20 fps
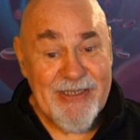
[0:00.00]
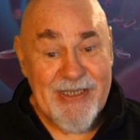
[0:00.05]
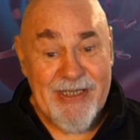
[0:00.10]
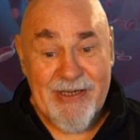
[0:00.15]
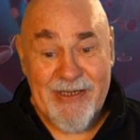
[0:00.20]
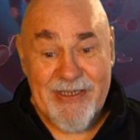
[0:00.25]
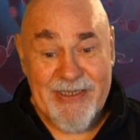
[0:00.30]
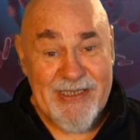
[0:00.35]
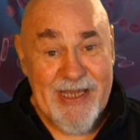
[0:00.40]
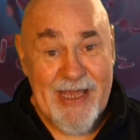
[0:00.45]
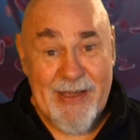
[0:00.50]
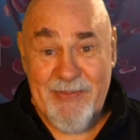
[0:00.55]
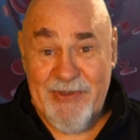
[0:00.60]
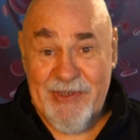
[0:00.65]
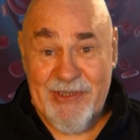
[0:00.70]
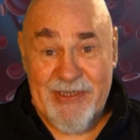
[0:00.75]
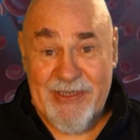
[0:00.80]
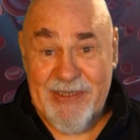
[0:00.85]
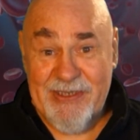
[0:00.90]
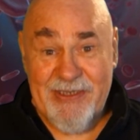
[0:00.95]
The
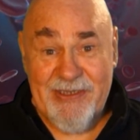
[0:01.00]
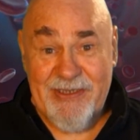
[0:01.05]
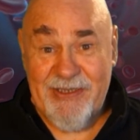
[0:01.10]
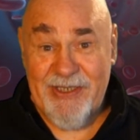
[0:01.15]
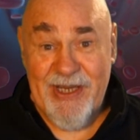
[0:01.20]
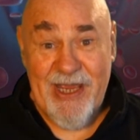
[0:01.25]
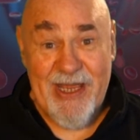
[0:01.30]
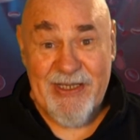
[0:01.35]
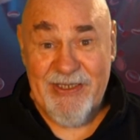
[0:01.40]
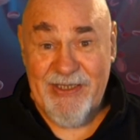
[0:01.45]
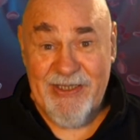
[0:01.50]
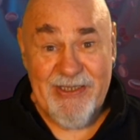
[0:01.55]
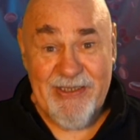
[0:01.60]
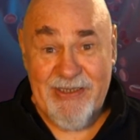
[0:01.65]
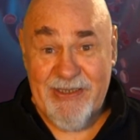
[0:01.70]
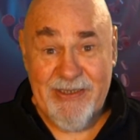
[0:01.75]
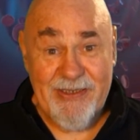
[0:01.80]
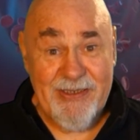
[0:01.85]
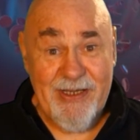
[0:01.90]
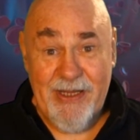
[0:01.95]
receptionist checks,
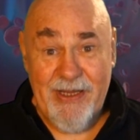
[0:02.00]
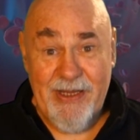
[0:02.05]
says there's